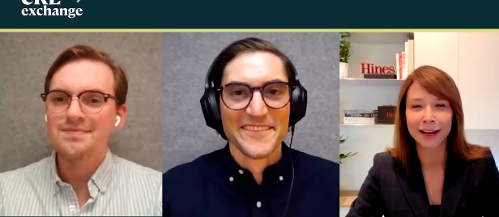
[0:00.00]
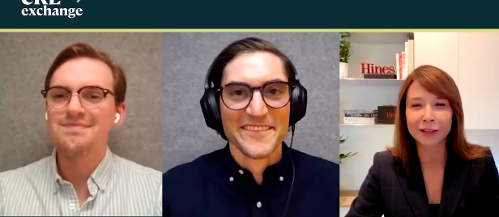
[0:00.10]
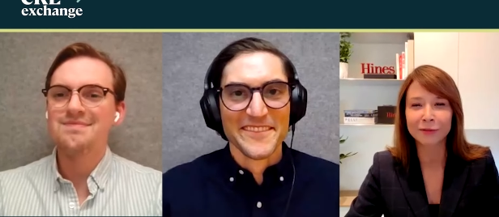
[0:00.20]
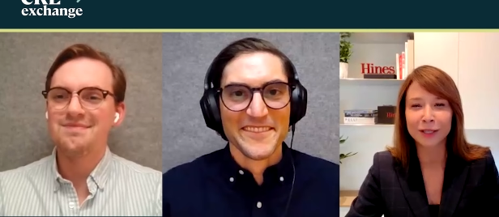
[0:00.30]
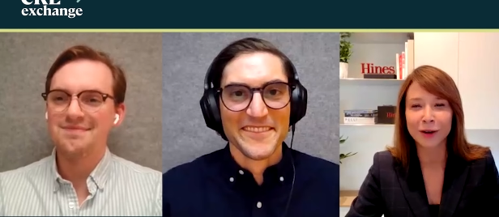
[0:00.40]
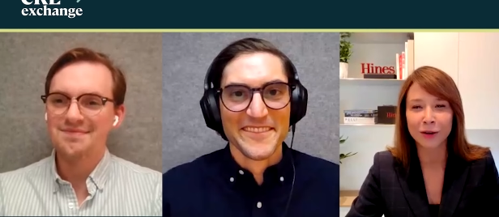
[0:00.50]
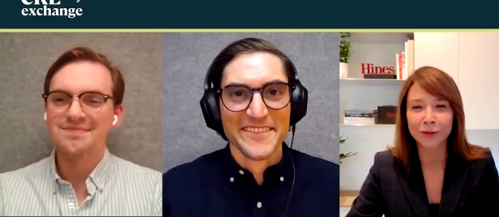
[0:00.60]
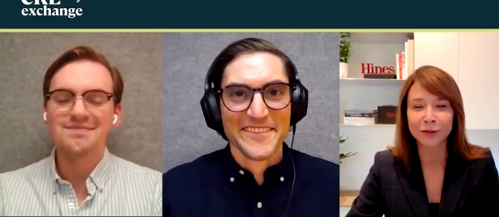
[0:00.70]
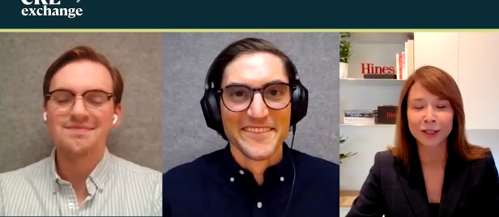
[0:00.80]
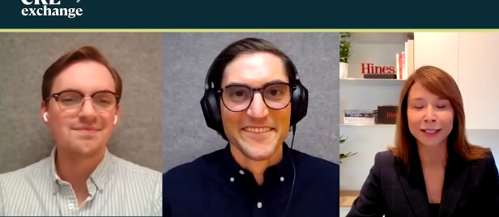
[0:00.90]
Speaker 1: I have been
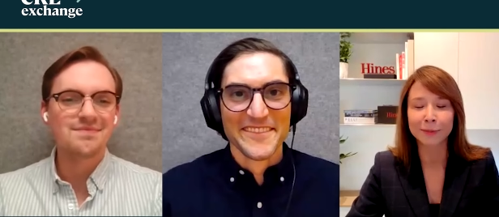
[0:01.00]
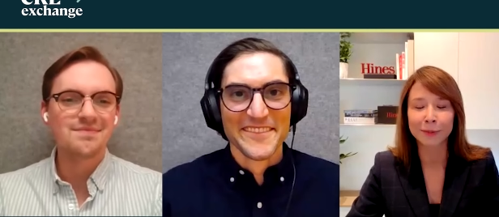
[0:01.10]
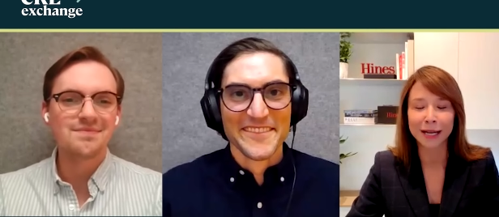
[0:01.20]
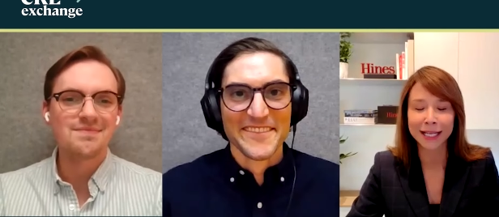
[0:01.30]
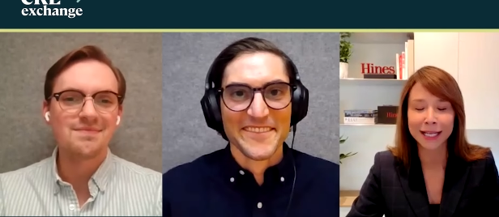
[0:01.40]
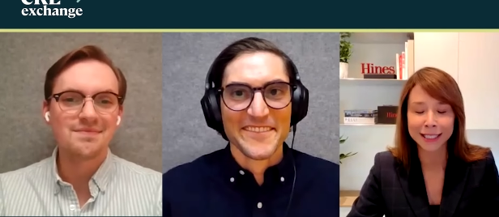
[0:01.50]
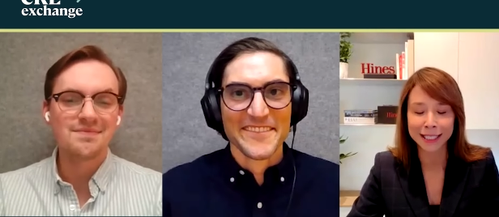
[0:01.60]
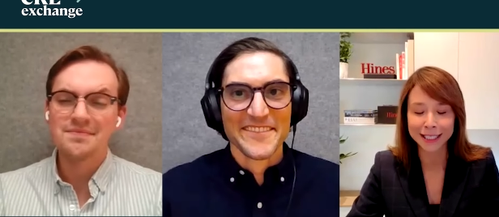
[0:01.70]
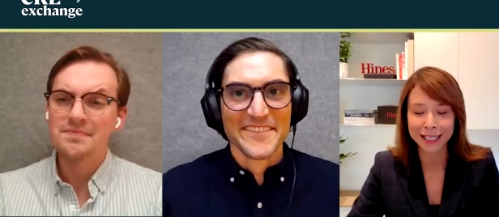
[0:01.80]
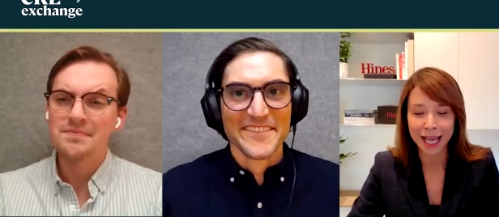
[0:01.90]
all over the
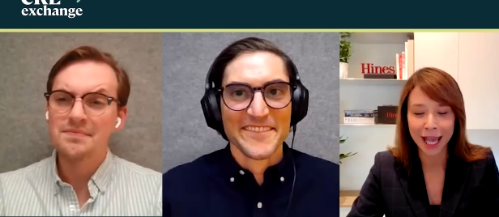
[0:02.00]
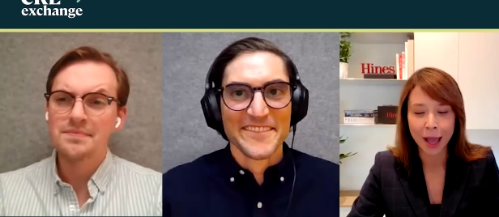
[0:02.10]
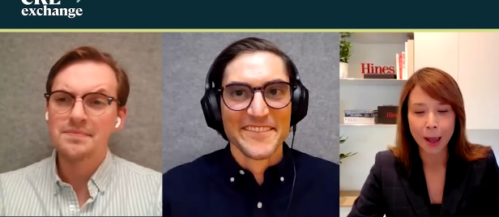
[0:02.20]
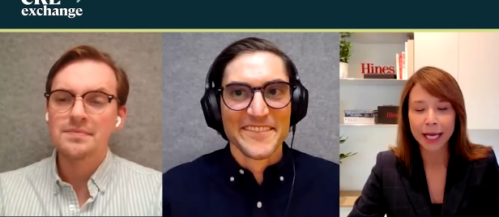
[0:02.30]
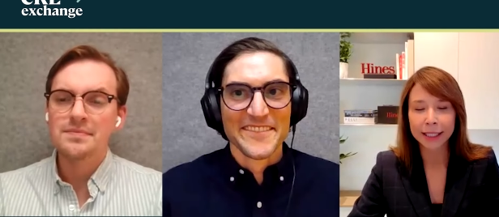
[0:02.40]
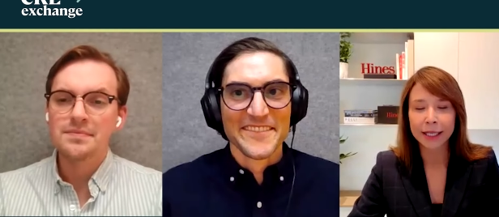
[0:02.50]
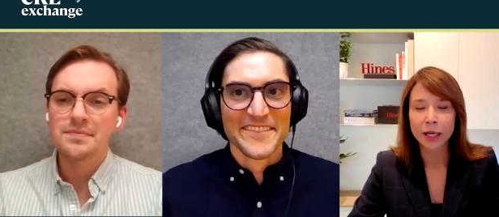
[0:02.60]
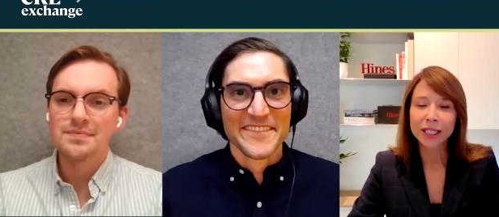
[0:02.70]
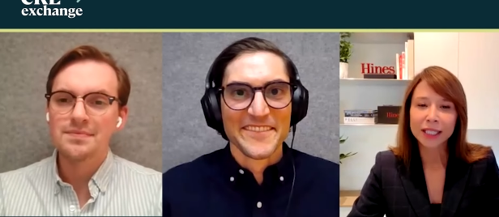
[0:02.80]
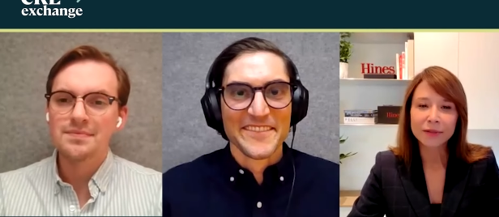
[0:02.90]
places, but
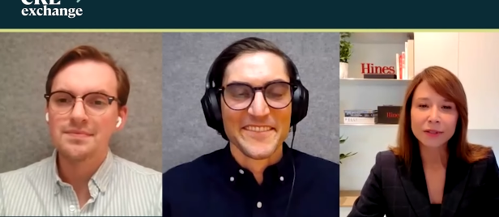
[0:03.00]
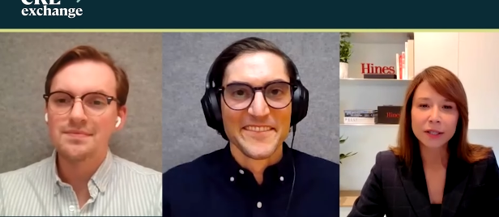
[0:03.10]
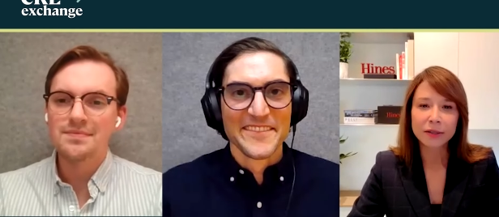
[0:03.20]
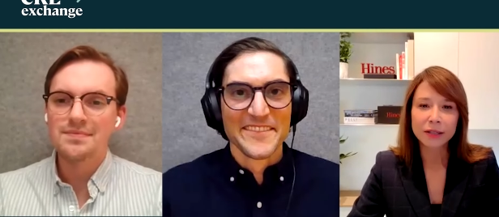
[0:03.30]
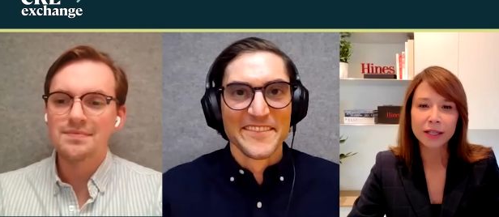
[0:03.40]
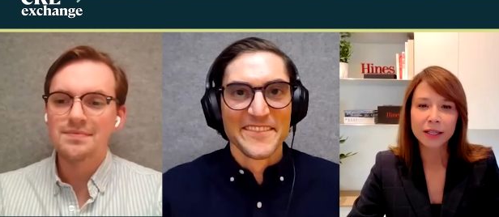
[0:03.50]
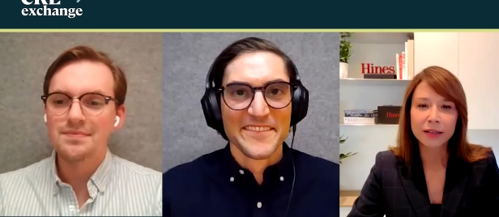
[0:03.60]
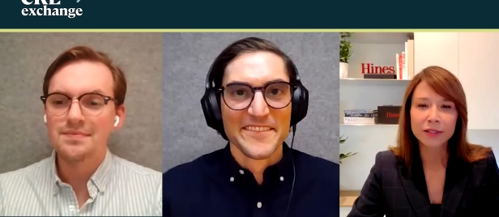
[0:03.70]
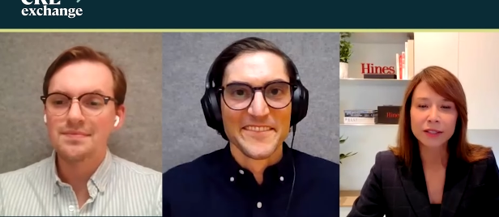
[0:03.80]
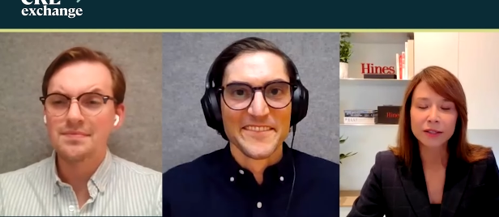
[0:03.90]
what it gives you, it
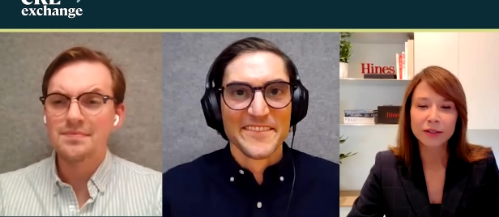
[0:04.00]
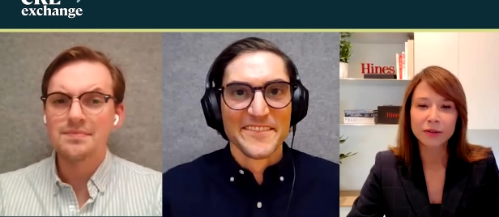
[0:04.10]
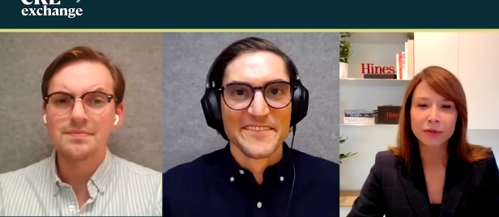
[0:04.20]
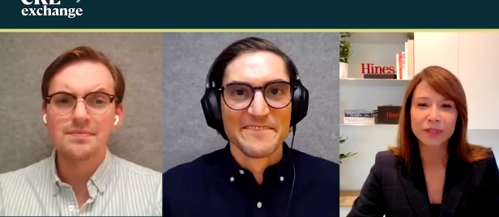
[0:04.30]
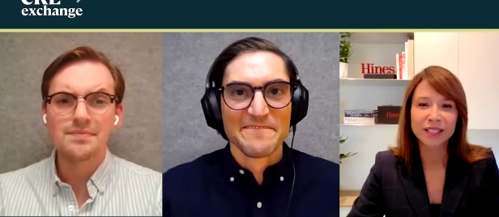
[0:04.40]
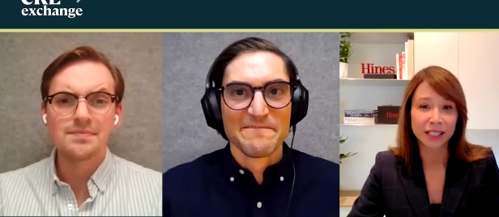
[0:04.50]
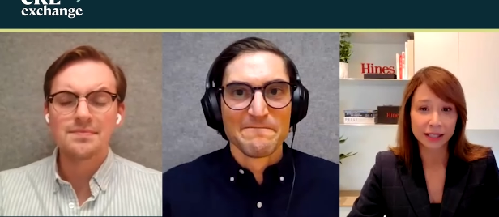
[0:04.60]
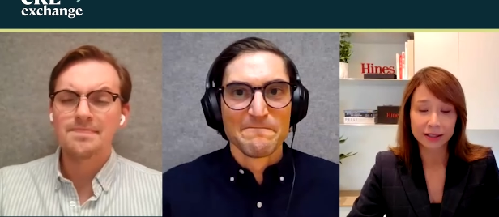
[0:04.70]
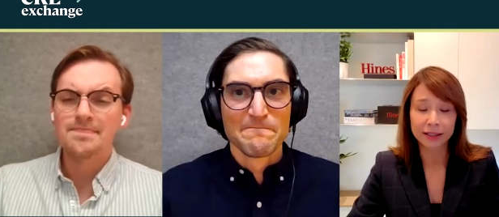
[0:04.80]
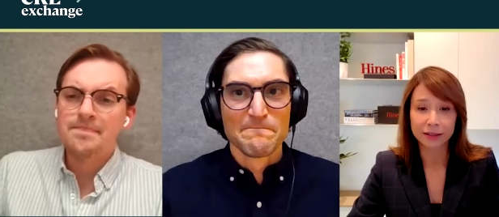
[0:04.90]
gives you
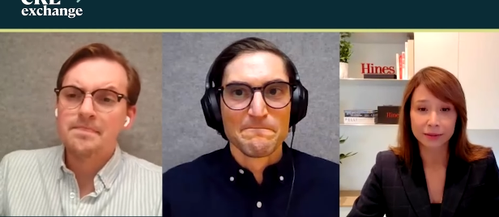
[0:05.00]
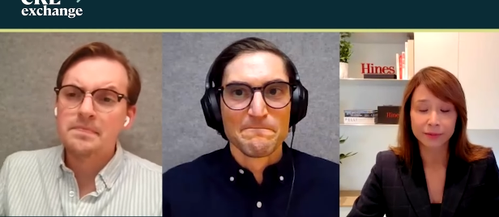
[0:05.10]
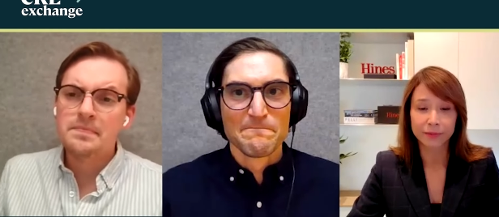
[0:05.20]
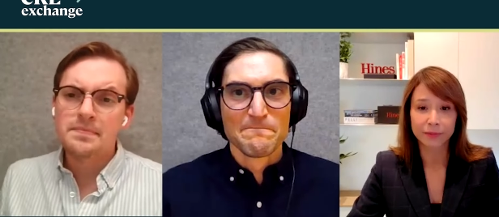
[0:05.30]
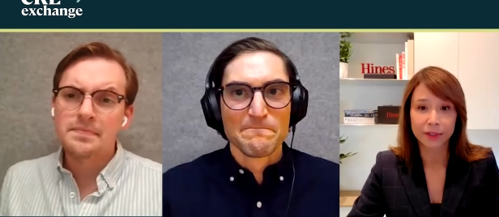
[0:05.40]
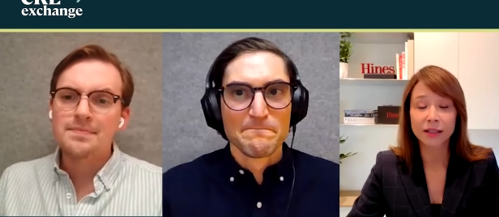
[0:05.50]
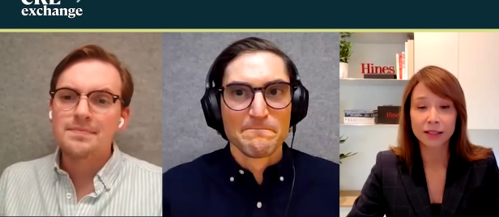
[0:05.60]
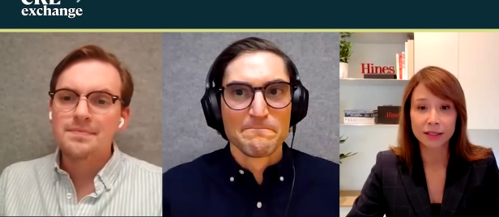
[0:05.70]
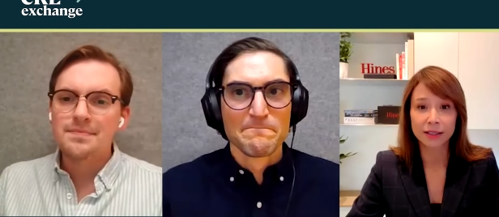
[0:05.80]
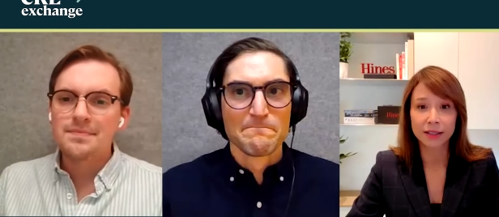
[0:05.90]
resilience. It's not